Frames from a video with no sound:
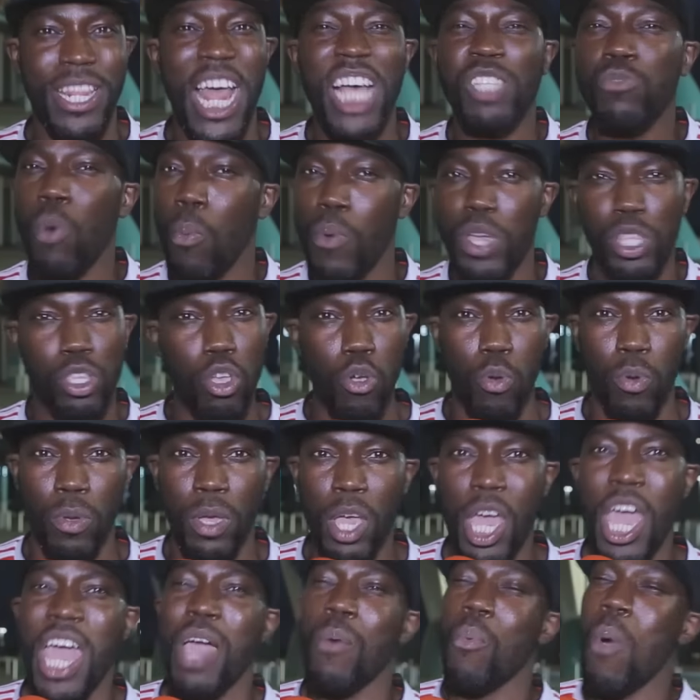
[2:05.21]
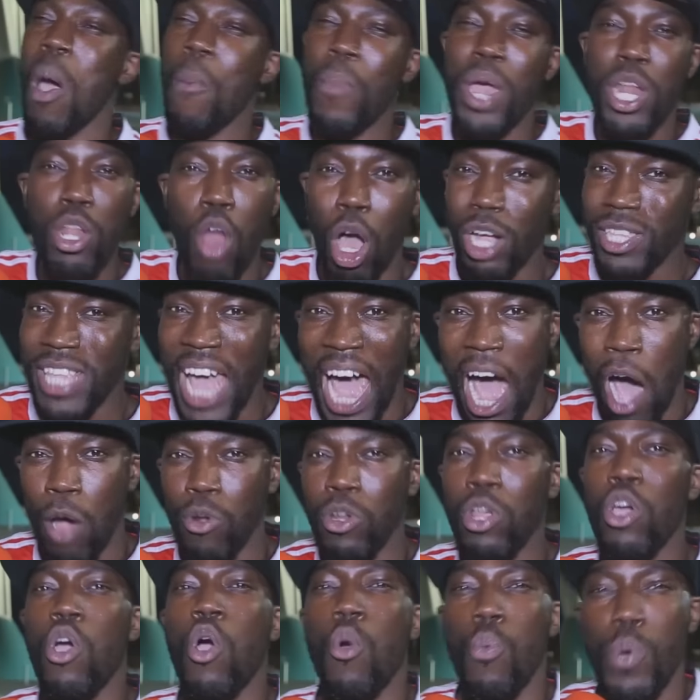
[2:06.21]
That's what we do. When we're knocked
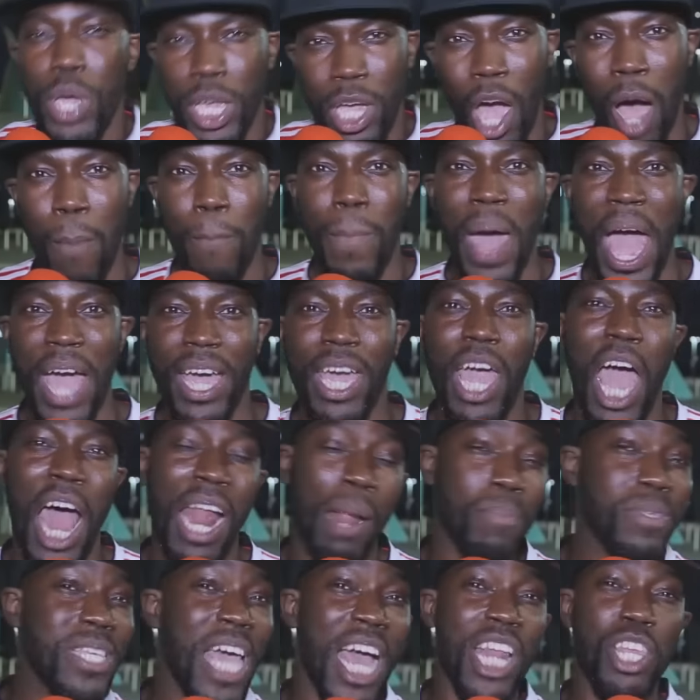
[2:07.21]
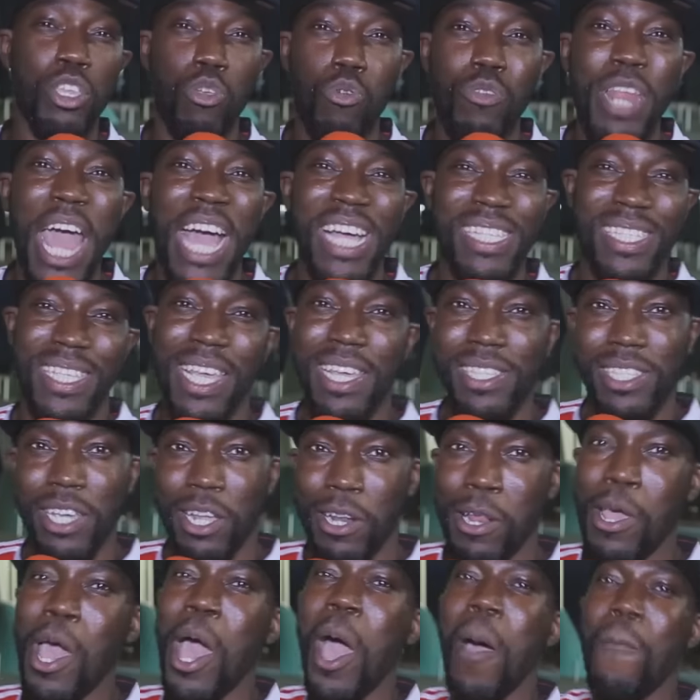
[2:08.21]
down, we come back. And I'm telling you, next
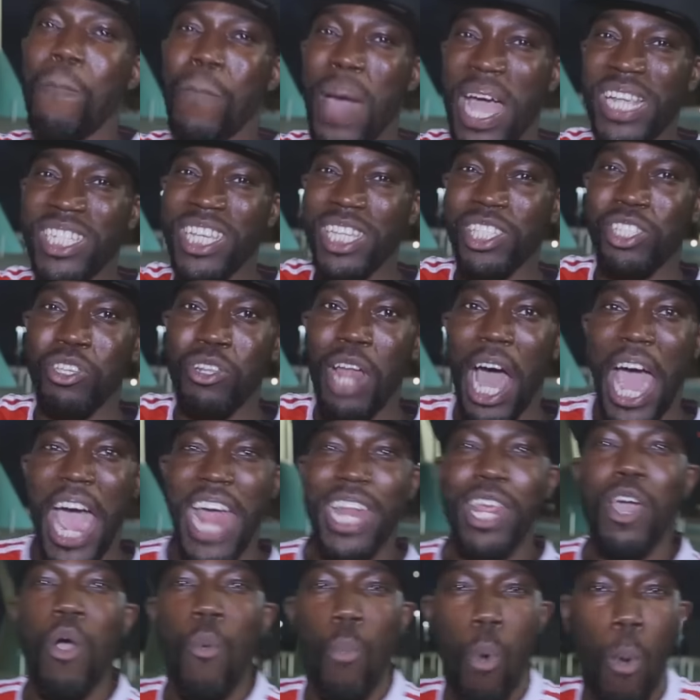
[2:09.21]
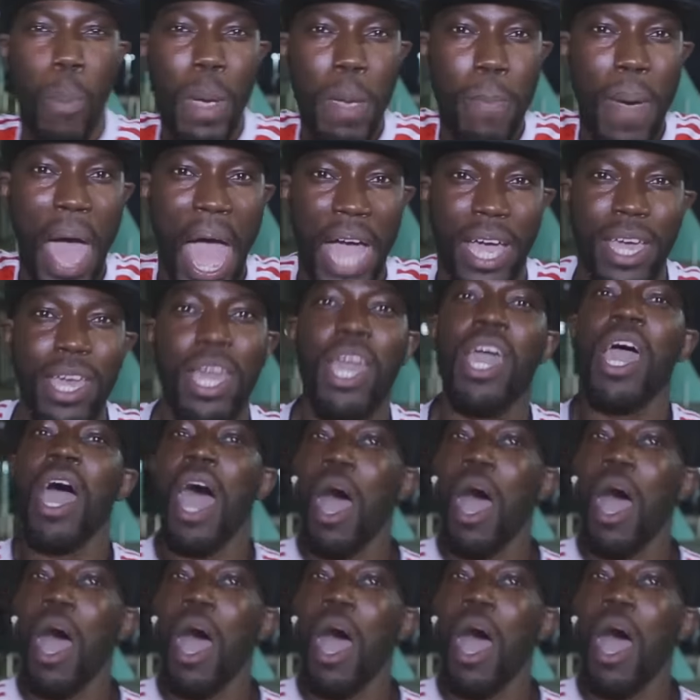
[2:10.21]
season, Manchester United will be back.